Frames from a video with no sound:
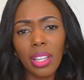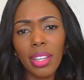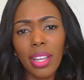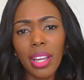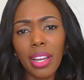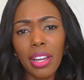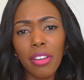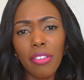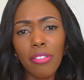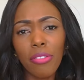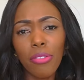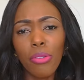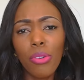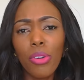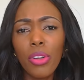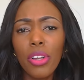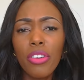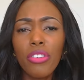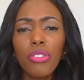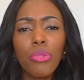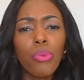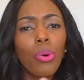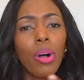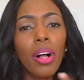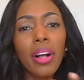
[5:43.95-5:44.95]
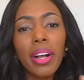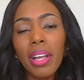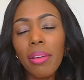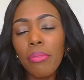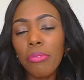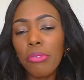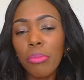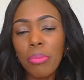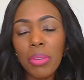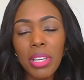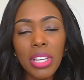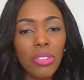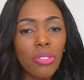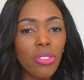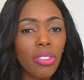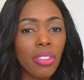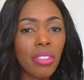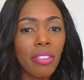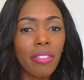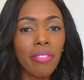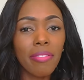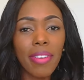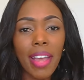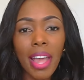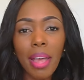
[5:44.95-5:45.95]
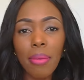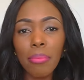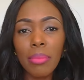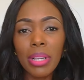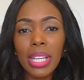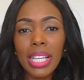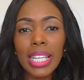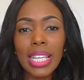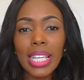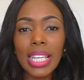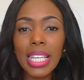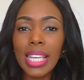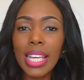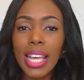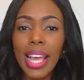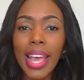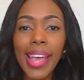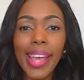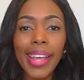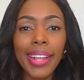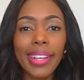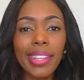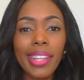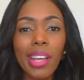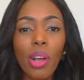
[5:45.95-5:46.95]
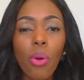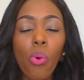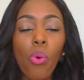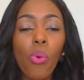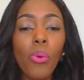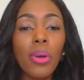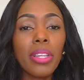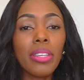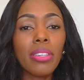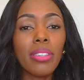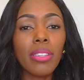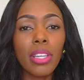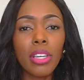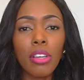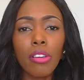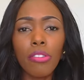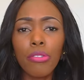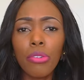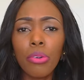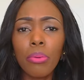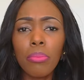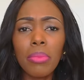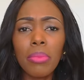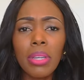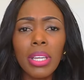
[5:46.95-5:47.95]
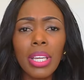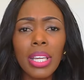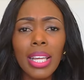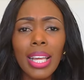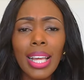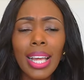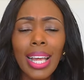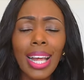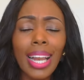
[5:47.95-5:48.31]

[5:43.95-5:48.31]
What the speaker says: that have welcomed me to the family, and they're always there for me.